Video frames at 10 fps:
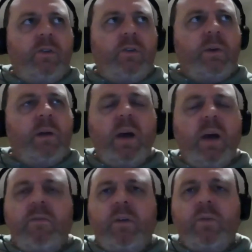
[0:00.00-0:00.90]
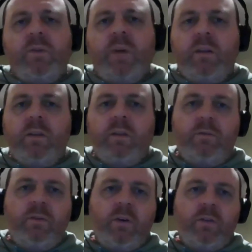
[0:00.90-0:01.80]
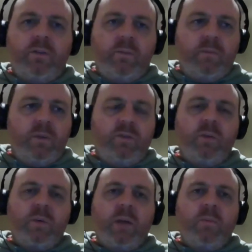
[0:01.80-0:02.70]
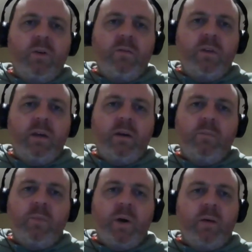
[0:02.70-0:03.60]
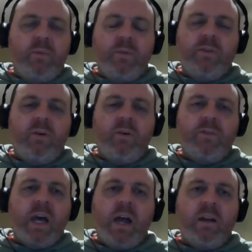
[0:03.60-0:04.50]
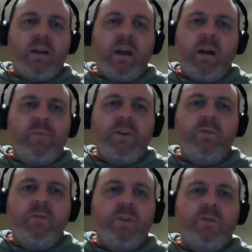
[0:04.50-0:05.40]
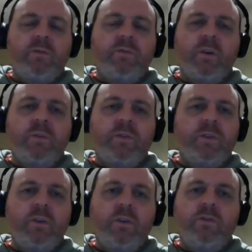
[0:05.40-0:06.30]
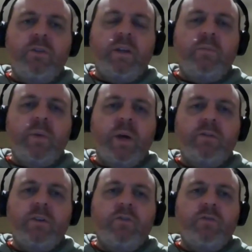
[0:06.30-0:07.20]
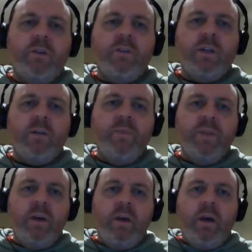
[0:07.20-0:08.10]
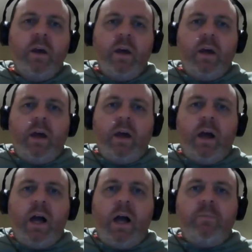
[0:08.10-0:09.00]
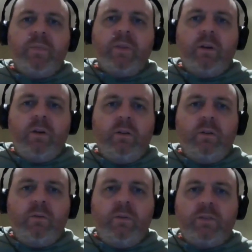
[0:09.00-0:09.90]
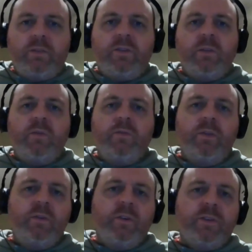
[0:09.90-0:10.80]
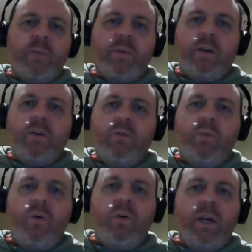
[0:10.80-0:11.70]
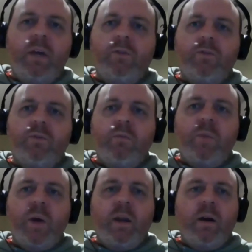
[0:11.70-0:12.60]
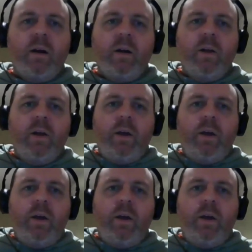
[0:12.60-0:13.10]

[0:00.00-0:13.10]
Top Gun Maverick was better than the first Top Gun movie. But besides that, the original films usually are the best in a trilogy. As I said before, the first Happy Gilmore, it was written better,